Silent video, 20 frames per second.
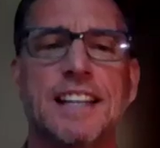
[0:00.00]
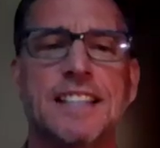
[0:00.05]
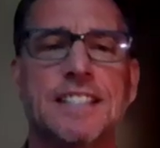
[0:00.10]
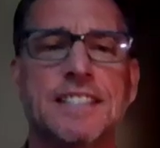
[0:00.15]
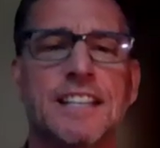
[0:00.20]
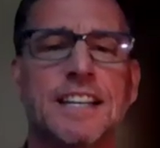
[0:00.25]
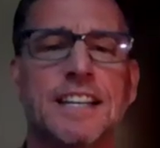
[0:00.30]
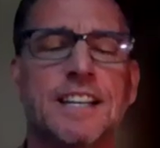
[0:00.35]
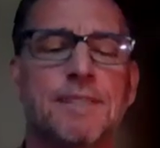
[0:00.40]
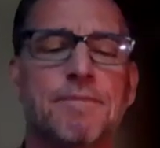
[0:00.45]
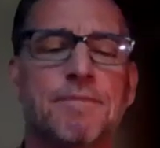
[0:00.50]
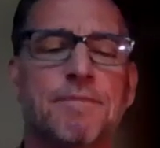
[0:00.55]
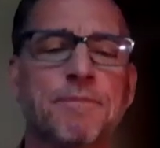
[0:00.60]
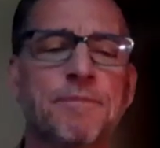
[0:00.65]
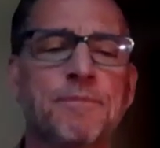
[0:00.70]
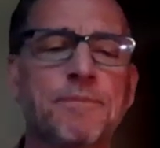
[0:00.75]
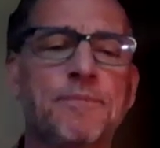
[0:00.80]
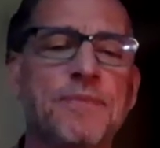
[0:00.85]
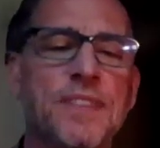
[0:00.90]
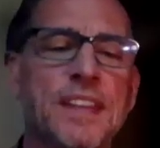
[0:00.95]
it's
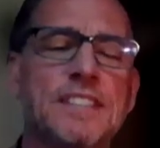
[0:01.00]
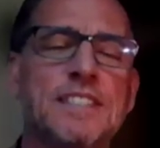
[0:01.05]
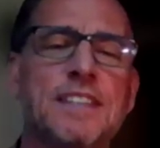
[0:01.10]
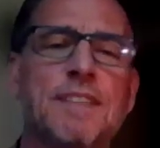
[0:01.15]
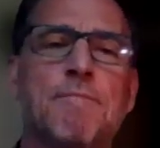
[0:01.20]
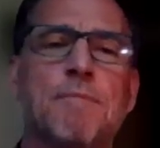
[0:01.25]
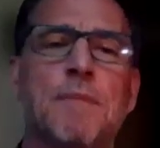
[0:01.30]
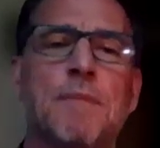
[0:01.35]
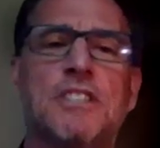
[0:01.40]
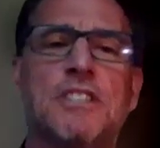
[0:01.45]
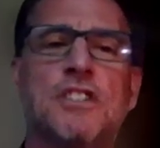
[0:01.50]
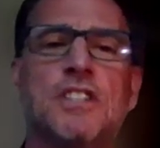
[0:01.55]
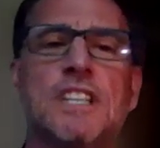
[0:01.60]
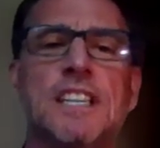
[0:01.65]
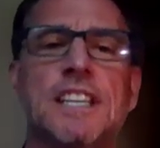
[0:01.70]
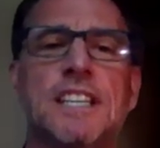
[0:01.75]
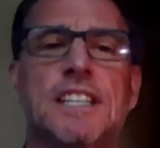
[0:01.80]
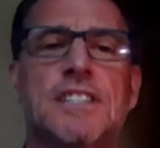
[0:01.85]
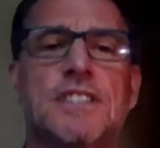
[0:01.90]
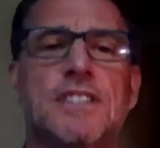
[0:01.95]
it's a much
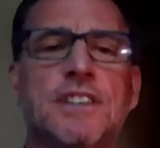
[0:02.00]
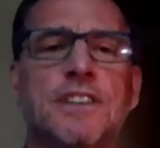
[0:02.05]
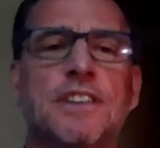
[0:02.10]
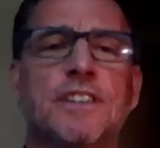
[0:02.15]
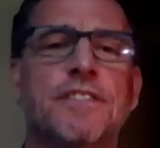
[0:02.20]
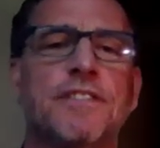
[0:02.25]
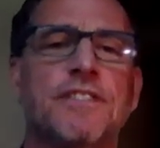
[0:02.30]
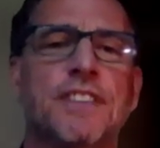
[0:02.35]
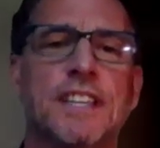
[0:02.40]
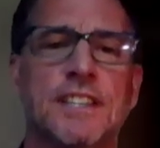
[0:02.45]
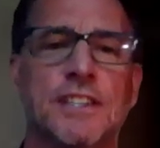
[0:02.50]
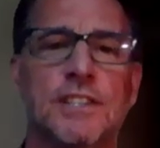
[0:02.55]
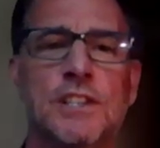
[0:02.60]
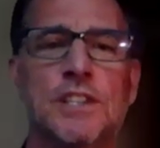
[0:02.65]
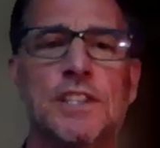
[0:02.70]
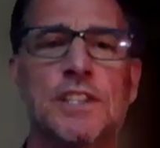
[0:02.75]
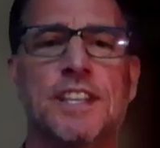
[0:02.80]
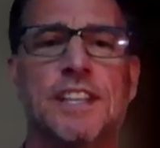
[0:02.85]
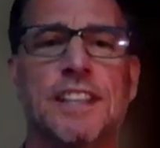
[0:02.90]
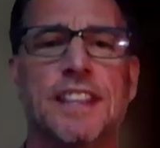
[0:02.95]
easier
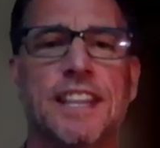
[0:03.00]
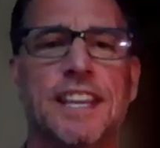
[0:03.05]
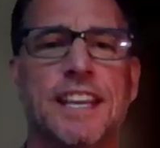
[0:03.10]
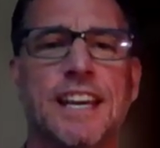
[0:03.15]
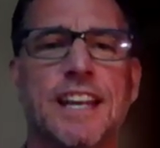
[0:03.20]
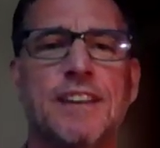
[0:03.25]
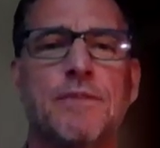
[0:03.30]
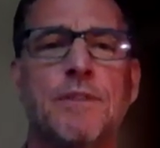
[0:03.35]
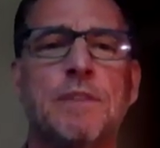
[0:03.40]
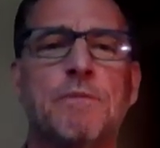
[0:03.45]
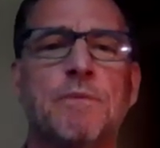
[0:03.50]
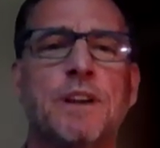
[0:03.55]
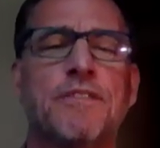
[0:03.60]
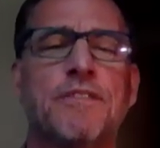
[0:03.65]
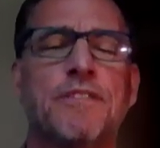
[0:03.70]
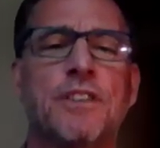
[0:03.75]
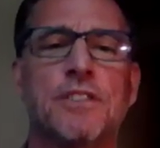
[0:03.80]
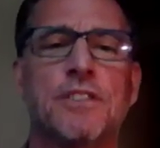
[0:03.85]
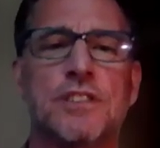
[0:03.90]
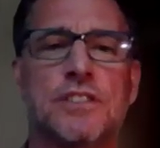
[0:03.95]
field than when we
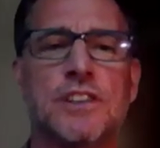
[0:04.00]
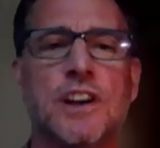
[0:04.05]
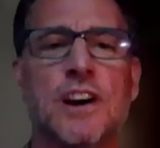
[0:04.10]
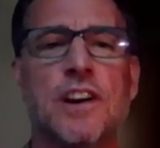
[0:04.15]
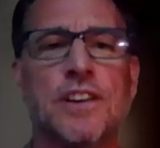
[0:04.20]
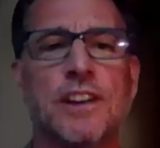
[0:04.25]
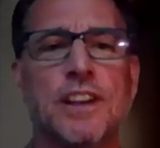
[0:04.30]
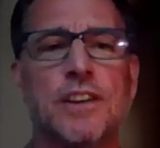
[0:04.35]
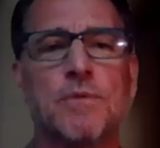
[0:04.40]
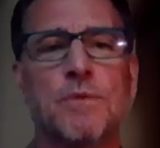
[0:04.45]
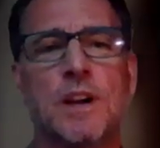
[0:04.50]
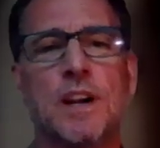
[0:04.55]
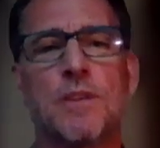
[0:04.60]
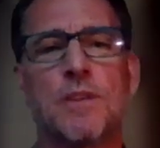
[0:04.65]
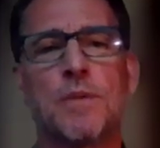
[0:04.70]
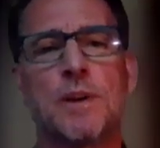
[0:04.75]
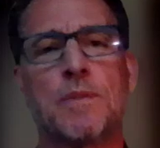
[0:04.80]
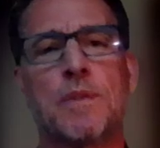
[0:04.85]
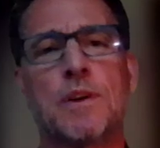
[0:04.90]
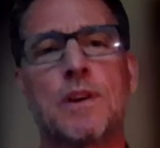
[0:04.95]
first started, where
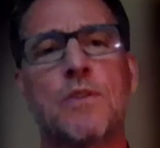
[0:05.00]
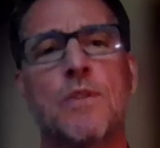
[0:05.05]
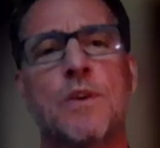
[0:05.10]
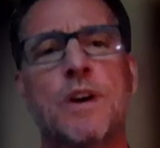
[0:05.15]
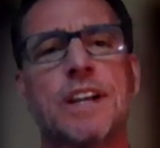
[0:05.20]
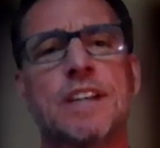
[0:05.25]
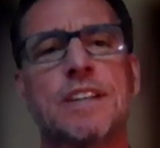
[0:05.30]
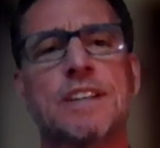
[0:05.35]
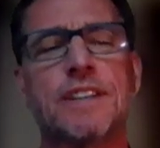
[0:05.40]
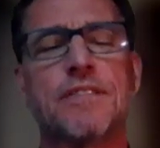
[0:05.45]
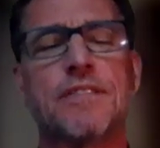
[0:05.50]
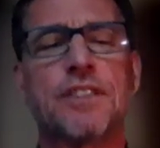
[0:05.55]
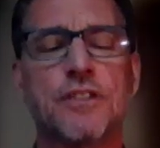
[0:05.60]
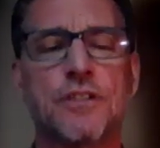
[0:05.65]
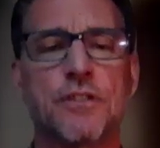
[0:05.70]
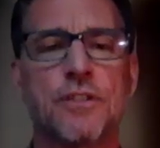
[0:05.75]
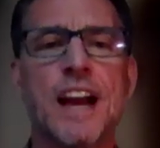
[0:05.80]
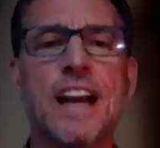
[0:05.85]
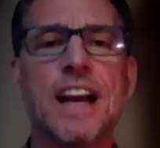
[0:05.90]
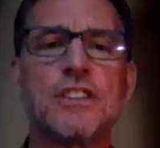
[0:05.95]
we were going in different
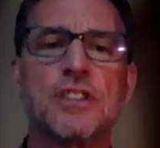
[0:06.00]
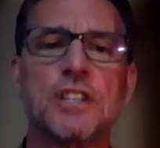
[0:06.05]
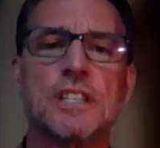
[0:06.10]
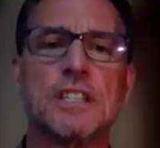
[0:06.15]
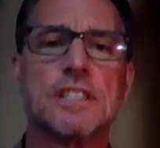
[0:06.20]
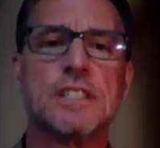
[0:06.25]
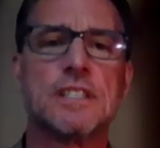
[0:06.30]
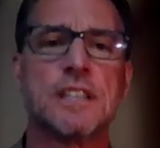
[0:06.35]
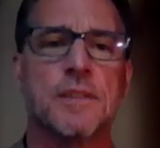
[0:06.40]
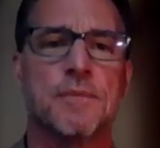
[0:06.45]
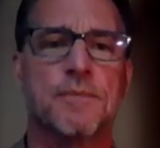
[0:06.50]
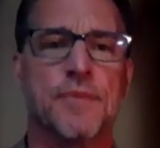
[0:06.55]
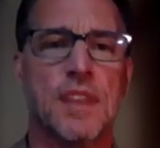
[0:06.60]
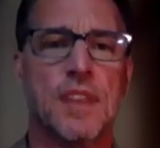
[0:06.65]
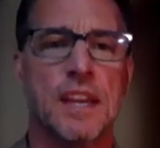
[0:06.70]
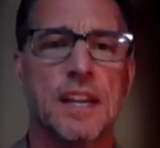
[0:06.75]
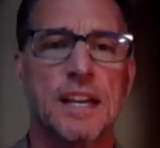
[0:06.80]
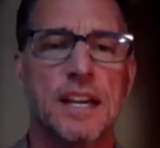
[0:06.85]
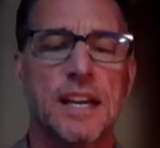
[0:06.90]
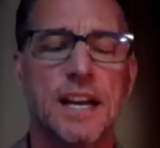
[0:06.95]
directions.
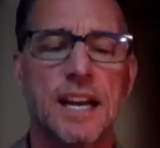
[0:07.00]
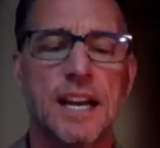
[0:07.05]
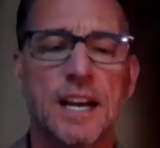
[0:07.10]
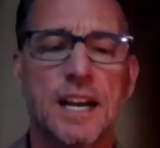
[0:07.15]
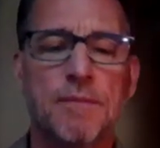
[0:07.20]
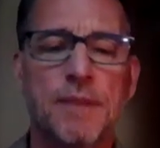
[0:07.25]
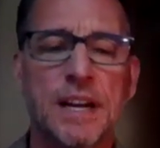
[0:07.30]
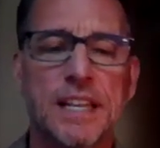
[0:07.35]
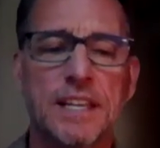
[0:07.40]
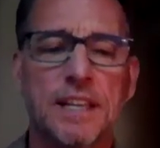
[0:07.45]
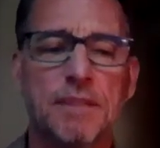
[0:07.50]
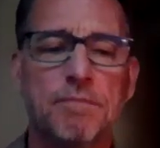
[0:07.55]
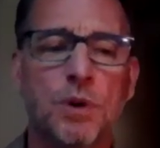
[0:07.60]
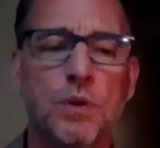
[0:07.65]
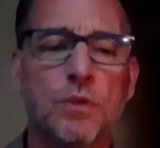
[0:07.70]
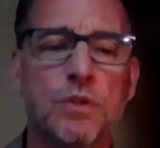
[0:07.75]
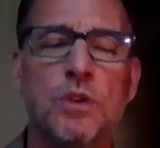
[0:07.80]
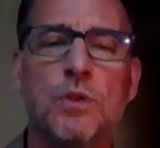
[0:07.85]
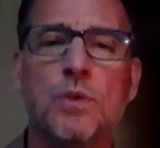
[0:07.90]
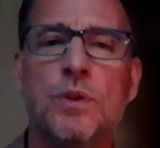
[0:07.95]
I think
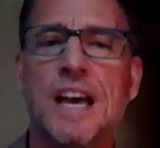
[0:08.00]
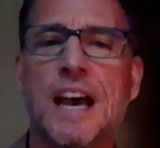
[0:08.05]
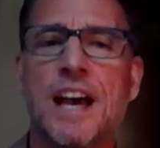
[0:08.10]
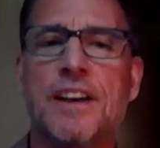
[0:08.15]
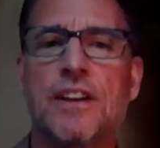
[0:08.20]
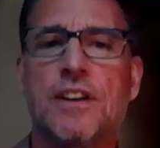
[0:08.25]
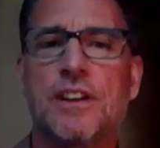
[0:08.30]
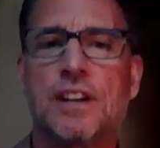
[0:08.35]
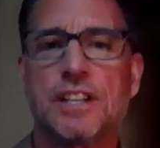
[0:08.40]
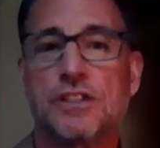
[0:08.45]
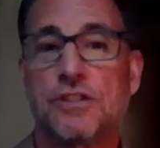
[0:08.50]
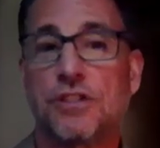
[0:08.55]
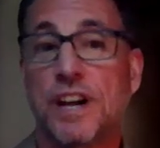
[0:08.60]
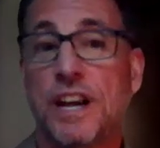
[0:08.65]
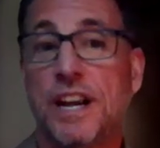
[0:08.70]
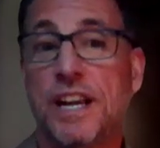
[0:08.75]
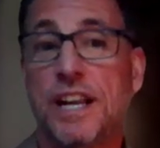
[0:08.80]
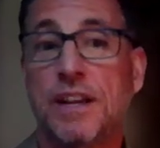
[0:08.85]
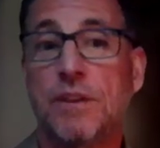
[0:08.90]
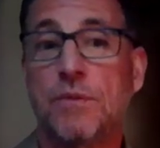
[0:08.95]
both you and I, early
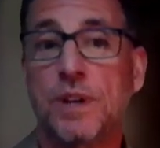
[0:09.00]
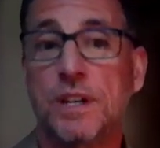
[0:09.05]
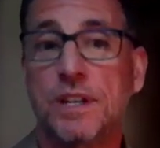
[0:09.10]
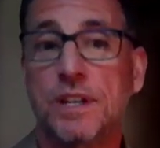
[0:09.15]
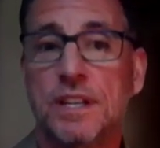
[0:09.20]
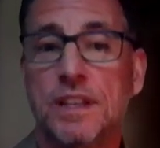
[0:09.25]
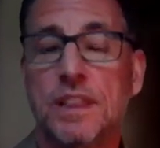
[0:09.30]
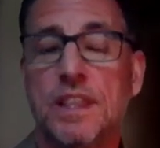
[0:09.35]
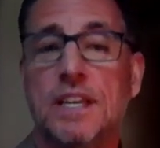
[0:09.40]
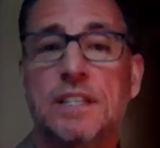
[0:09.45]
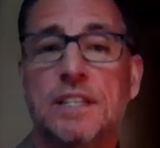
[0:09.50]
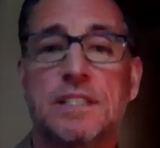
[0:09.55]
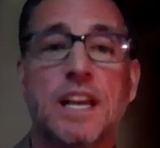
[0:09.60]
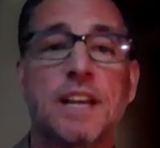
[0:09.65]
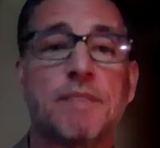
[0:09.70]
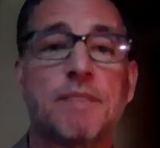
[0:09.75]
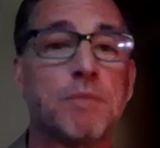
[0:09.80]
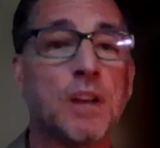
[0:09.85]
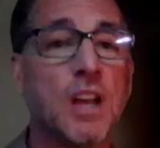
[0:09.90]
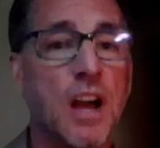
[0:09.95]
training, we did things
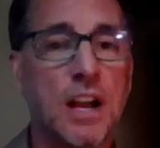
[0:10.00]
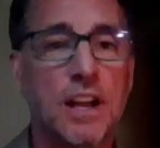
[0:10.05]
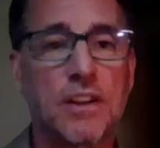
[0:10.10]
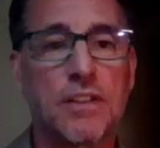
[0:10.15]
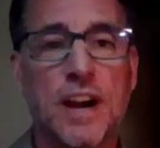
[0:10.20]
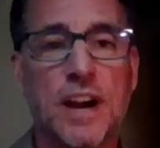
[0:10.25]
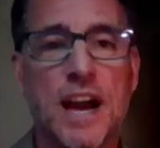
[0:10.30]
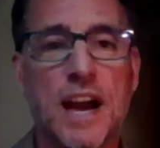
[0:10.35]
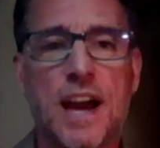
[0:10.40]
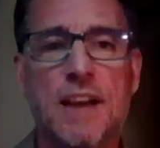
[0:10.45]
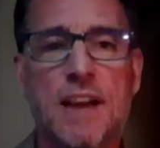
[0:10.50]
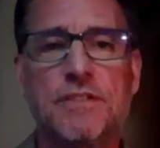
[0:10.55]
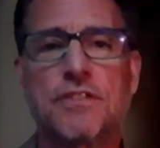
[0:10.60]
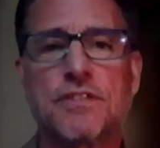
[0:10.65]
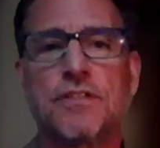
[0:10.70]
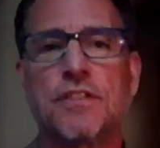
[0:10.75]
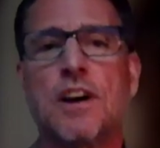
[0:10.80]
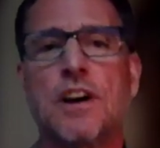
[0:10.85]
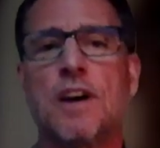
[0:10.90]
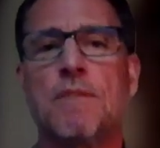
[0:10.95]
like block grafts
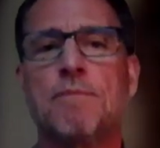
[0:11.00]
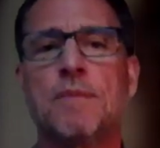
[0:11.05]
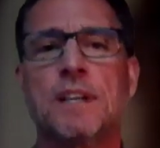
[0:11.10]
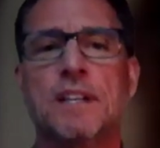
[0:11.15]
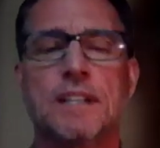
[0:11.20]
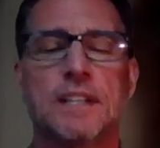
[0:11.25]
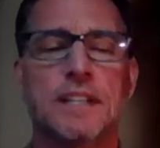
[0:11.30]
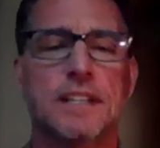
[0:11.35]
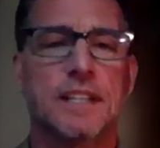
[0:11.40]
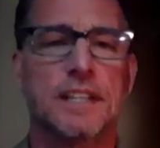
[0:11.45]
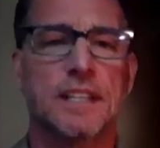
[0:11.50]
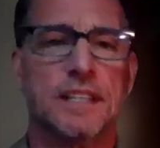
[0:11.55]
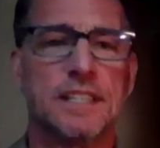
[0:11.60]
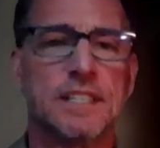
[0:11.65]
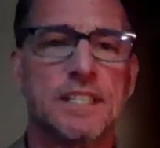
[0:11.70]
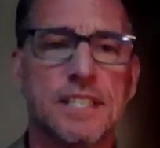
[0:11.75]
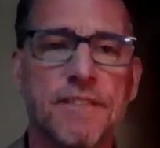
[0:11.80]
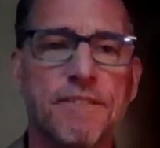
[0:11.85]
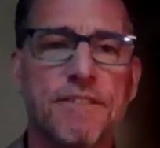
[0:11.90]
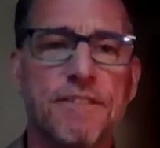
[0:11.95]
from the
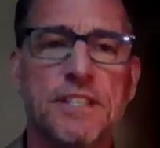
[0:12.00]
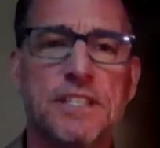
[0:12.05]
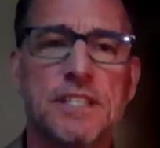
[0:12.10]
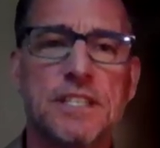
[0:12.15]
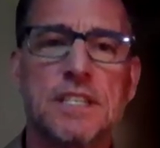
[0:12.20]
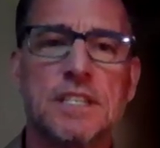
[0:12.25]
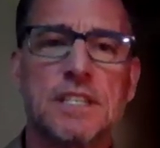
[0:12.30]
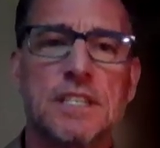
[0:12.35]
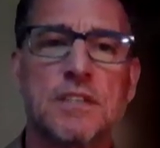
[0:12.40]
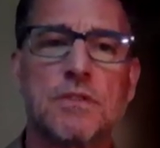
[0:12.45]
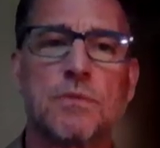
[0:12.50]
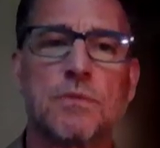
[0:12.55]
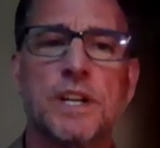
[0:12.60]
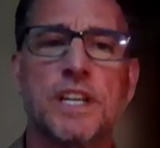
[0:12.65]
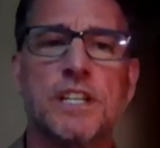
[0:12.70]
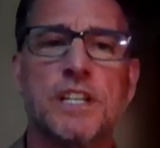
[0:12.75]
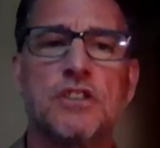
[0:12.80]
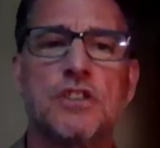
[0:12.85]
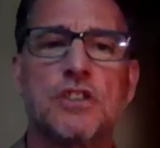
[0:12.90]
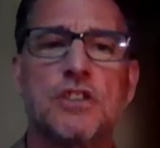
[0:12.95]
symphysis,
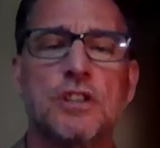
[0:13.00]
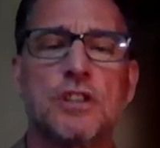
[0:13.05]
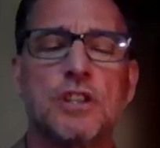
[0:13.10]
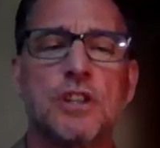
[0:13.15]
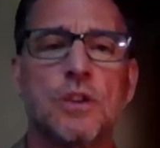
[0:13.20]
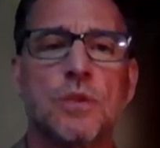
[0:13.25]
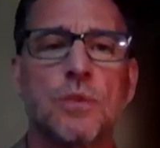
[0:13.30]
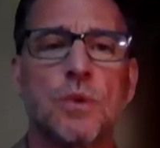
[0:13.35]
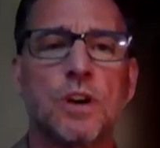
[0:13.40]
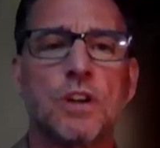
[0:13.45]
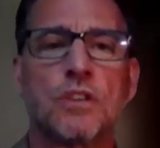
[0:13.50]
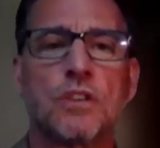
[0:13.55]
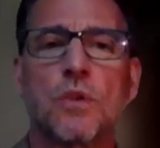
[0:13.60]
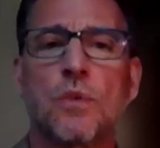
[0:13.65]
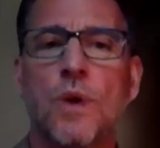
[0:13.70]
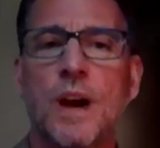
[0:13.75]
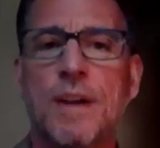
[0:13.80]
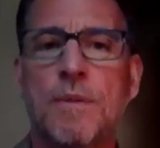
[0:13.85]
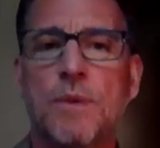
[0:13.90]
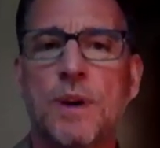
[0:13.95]
which worked
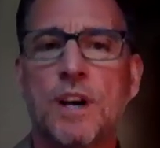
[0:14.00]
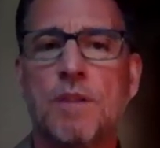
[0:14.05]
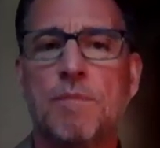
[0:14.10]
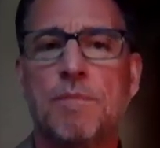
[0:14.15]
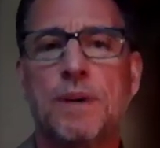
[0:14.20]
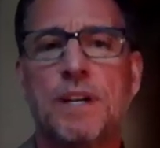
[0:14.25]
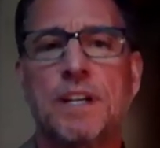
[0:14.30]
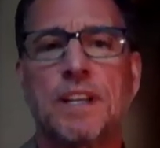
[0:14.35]
quite well, but